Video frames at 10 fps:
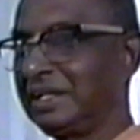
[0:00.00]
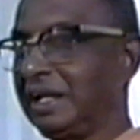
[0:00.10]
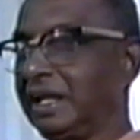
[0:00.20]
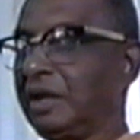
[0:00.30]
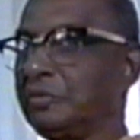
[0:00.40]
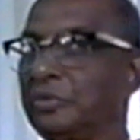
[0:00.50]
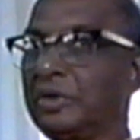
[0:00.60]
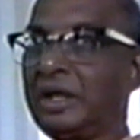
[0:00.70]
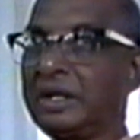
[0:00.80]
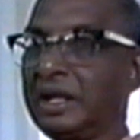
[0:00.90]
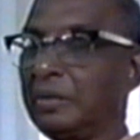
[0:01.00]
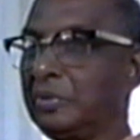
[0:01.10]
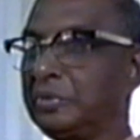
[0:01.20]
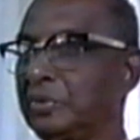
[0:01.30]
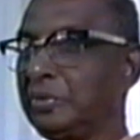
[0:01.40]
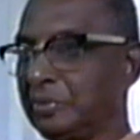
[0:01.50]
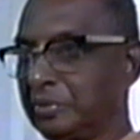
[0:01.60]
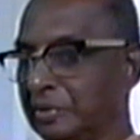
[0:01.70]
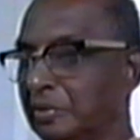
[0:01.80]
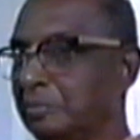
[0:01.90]
If we are able to
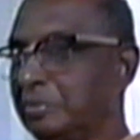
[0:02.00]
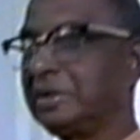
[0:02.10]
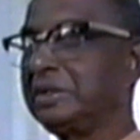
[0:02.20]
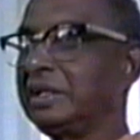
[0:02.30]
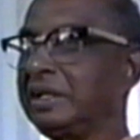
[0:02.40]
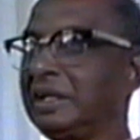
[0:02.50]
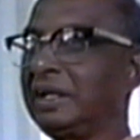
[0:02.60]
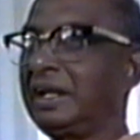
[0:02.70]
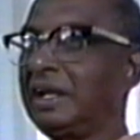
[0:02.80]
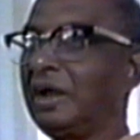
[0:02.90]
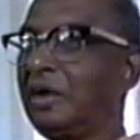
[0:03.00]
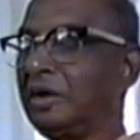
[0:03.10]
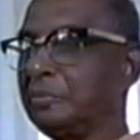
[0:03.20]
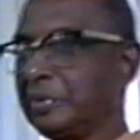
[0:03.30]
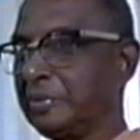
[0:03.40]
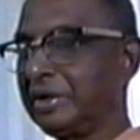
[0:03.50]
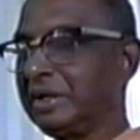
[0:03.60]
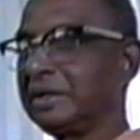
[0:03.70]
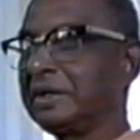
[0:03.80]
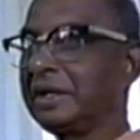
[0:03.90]
remember the all-pervading
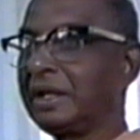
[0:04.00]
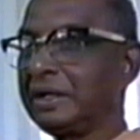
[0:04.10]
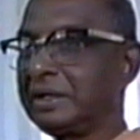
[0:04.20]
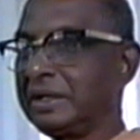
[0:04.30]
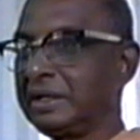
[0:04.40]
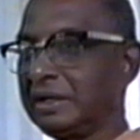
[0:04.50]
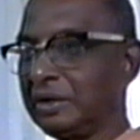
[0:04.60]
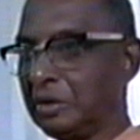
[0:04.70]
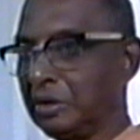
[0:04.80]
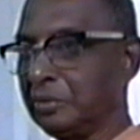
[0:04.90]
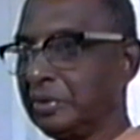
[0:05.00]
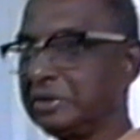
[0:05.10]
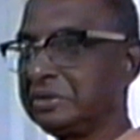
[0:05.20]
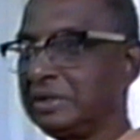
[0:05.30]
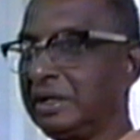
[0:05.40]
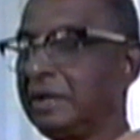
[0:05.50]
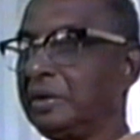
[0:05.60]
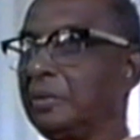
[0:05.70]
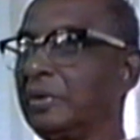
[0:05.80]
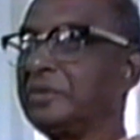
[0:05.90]
reality always,
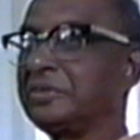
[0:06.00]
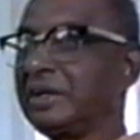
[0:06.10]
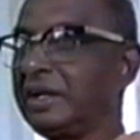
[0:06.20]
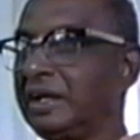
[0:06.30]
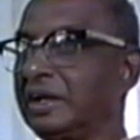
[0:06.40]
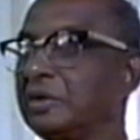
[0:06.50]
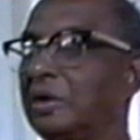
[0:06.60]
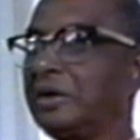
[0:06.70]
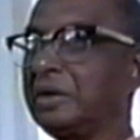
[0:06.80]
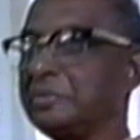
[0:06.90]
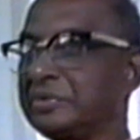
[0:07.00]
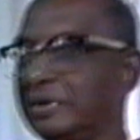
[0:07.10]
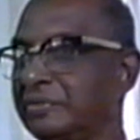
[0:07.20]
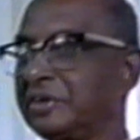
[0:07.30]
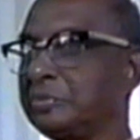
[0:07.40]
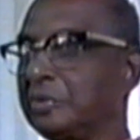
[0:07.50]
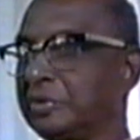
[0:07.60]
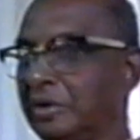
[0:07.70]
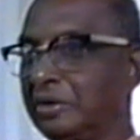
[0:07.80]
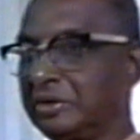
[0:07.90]
we will say God himself has put
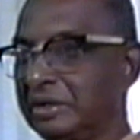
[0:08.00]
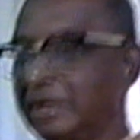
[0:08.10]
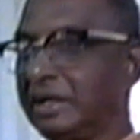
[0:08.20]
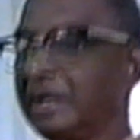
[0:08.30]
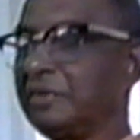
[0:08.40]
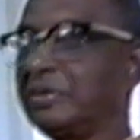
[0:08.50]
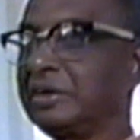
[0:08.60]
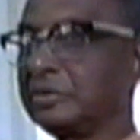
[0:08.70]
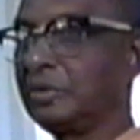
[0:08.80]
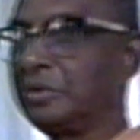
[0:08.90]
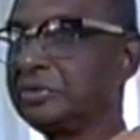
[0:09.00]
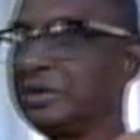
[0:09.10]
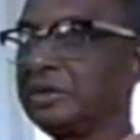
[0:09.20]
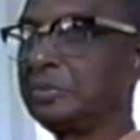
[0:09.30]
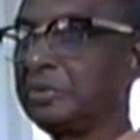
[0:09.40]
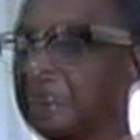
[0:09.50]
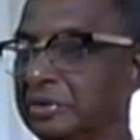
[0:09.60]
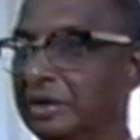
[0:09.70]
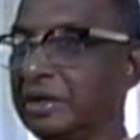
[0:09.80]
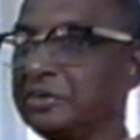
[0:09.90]
on different clothes. He has put on the
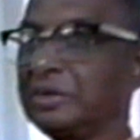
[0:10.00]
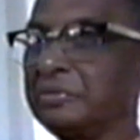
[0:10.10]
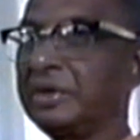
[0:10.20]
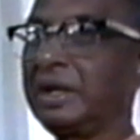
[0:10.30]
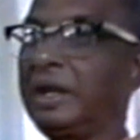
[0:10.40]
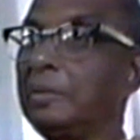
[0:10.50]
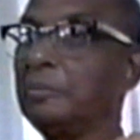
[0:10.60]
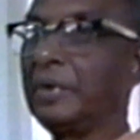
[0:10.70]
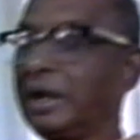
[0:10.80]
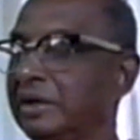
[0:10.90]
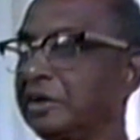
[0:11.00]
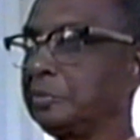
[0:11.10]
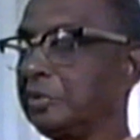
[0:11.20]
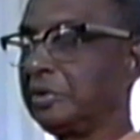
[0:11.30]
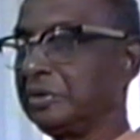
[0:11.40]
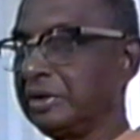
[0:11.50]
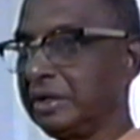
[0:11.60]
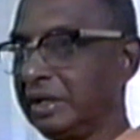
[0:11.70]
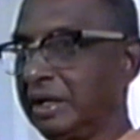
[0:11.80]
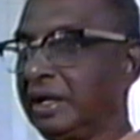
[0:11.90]
dress of a man, has put on the
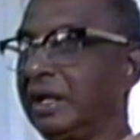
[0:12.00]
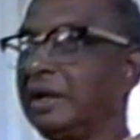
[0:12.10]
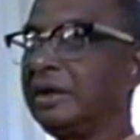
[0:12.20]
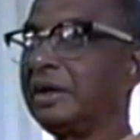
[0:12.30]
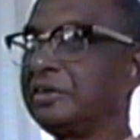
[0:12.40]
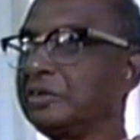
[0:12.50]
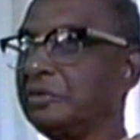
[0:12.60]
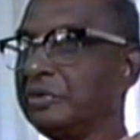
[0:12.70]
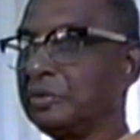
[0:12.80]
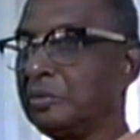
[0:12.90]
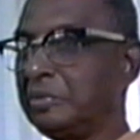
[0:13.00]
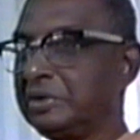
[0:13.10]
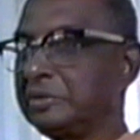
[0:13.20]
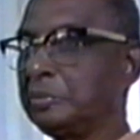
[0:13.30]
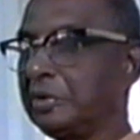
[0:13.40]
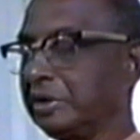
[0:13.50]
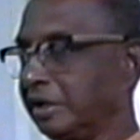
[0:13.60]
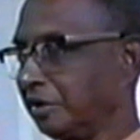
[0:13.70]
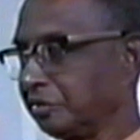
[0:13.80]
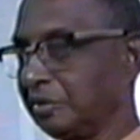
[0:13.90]
dress of a woman, put on the
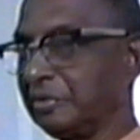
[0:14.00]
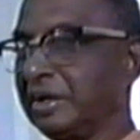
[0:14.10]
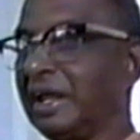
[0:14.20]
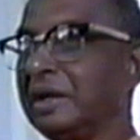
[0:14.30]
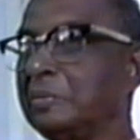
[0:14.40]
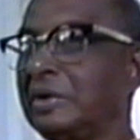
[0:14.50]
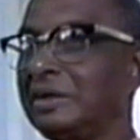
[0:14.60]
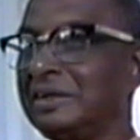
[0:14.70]
dress of an animal,